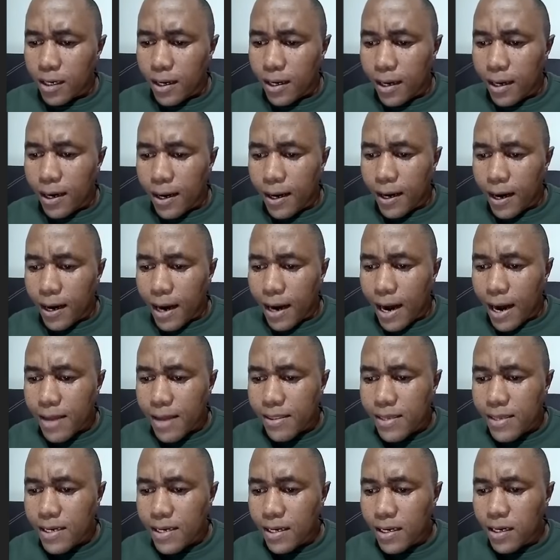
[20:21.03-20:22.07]
Uh, I
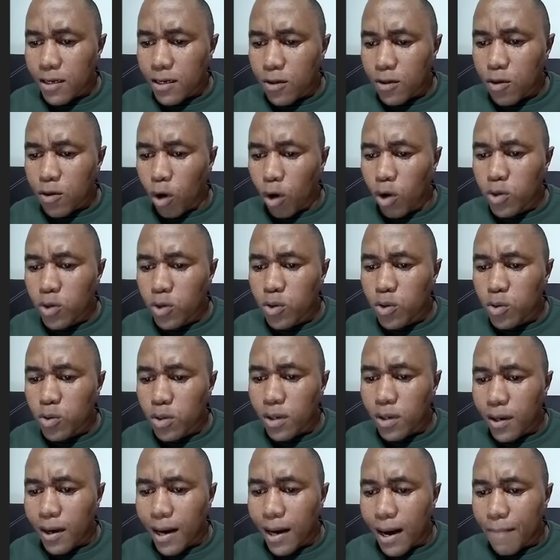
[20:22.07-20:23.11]
think those
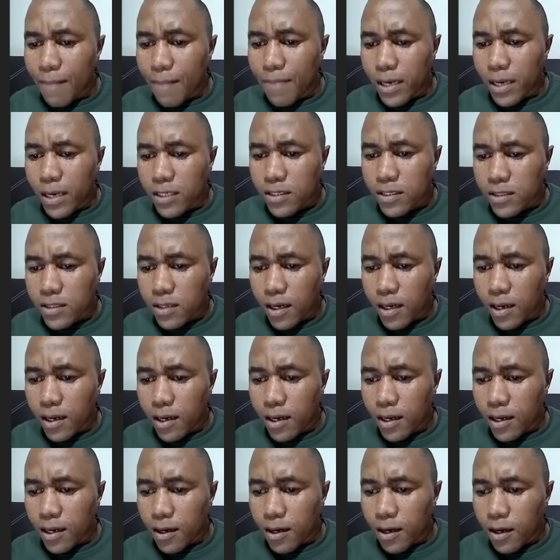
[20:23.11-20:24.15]
are but
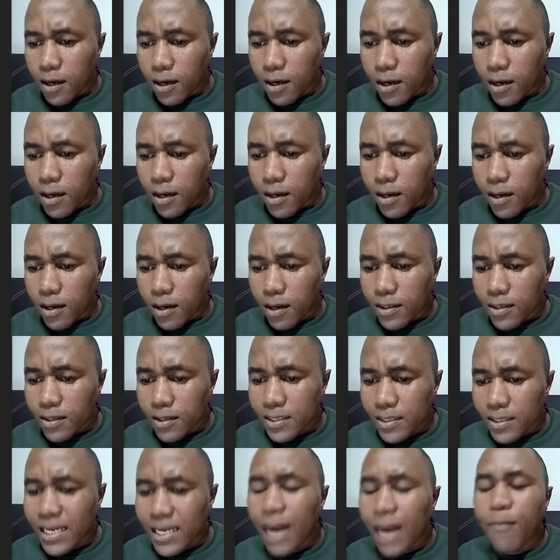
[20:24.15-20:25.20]
uh,
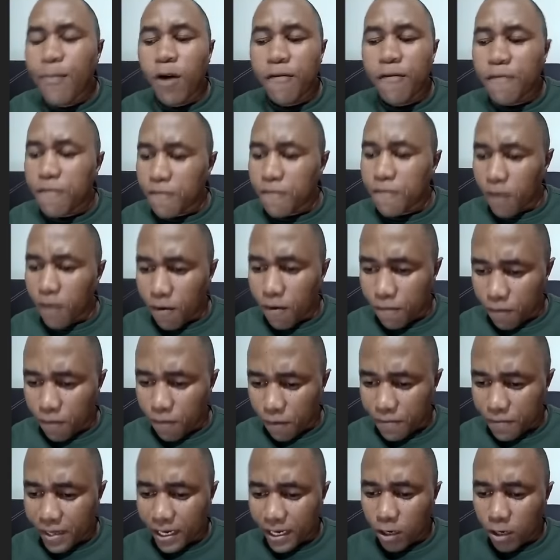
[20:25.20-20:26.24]
some of, of, of,
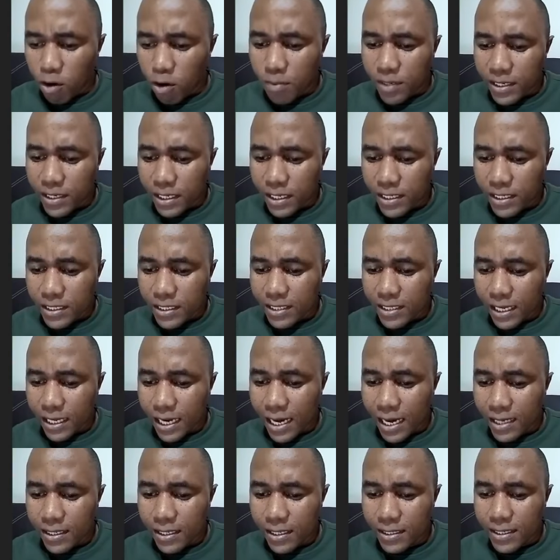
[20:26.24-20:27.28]
the recommendations that
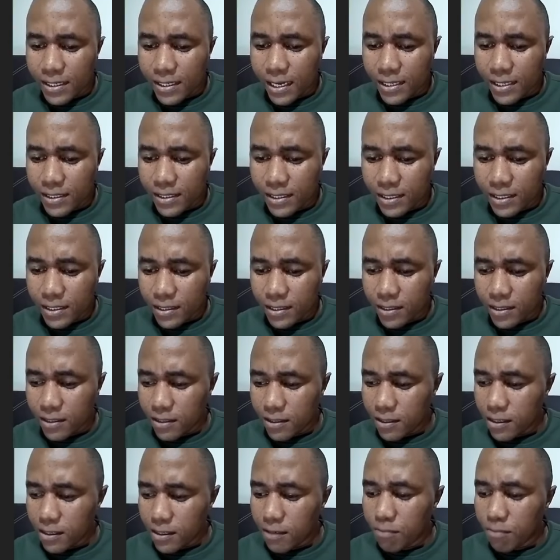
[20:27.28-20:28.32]
the study
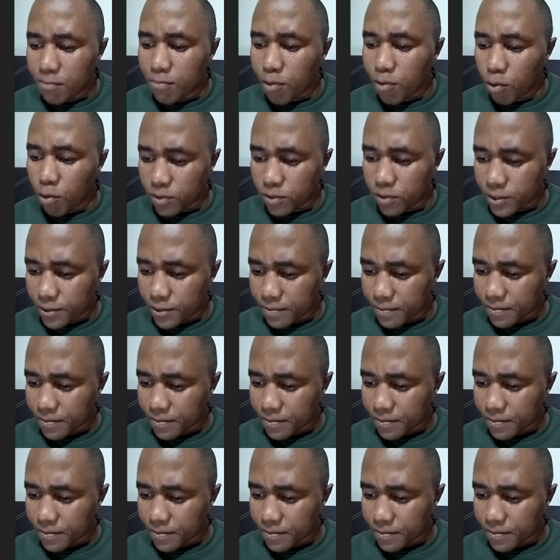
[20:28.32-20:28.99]
imposed.